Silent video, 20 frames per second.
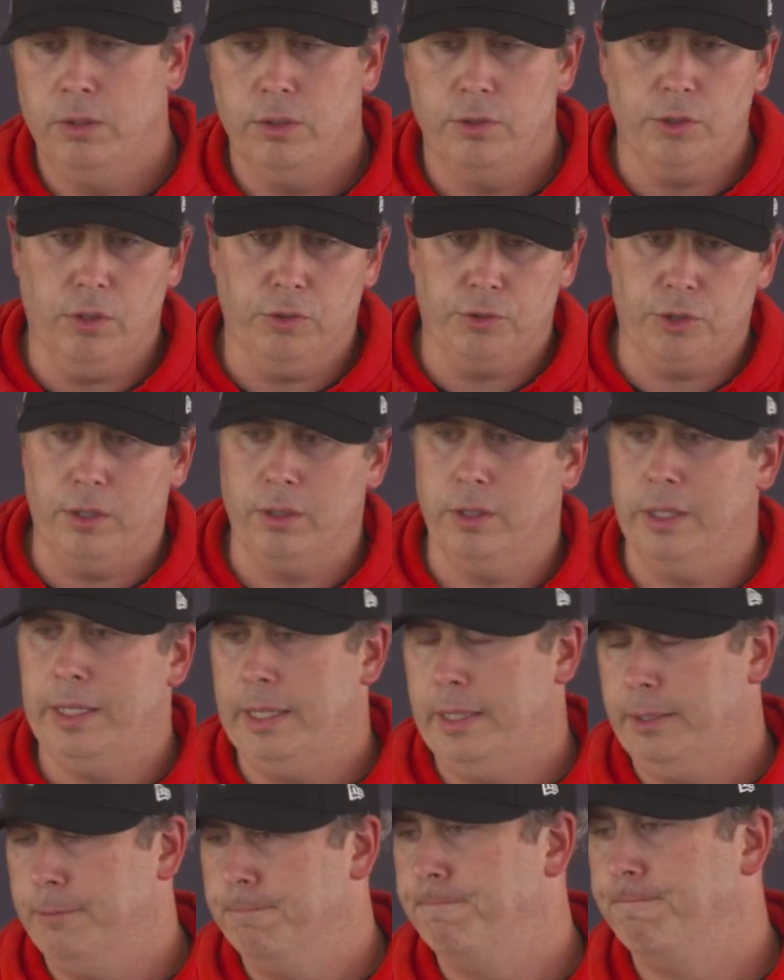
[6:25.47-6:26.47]
So
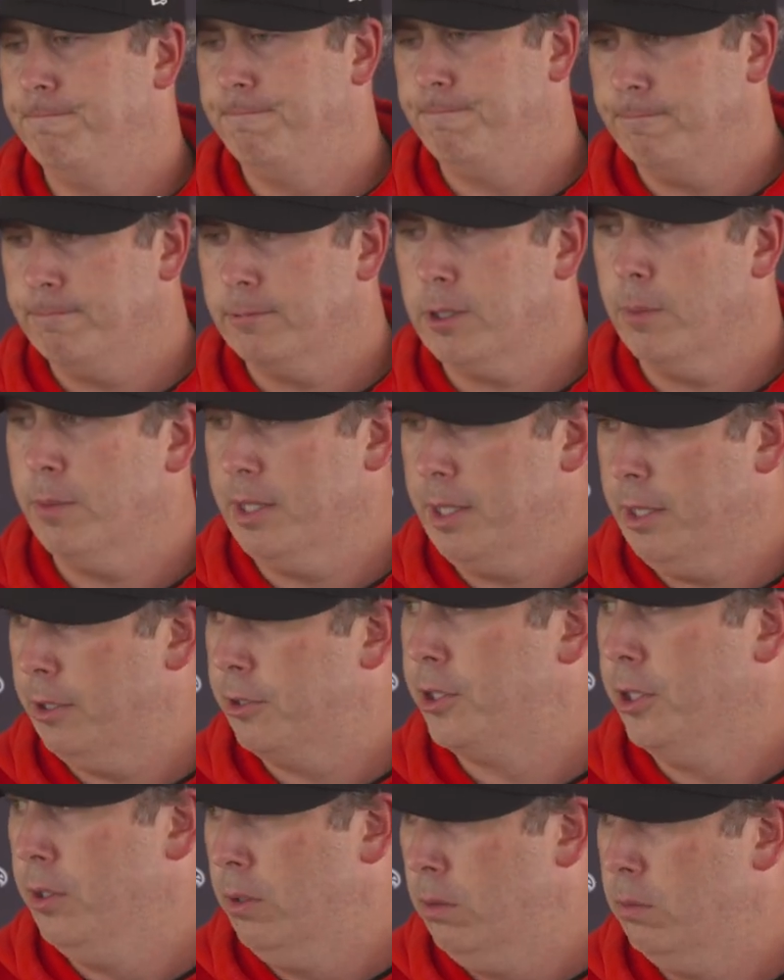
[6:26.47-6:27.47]
certainly, coming in year
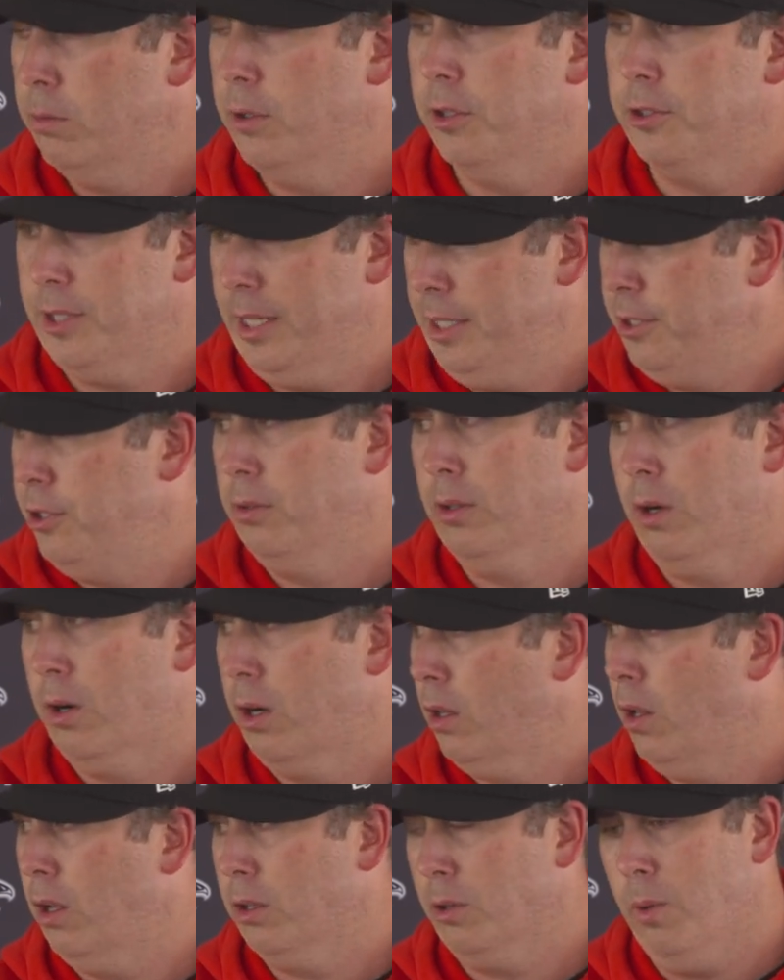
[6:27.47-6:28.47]
two, there's things you learn
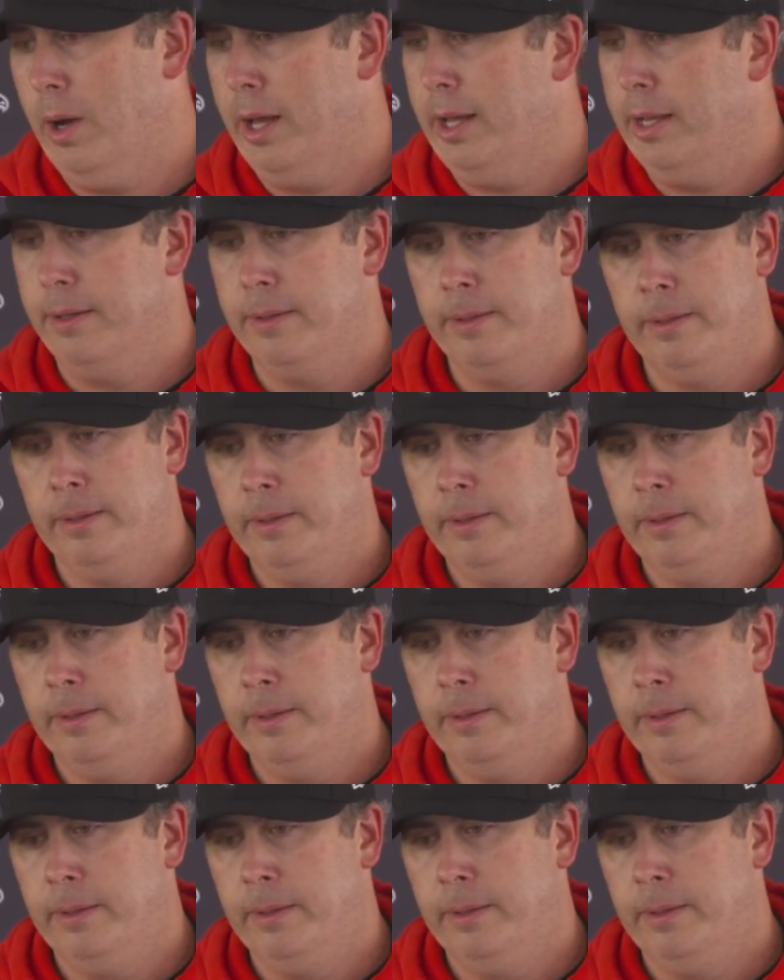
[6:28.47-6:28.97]
along the way,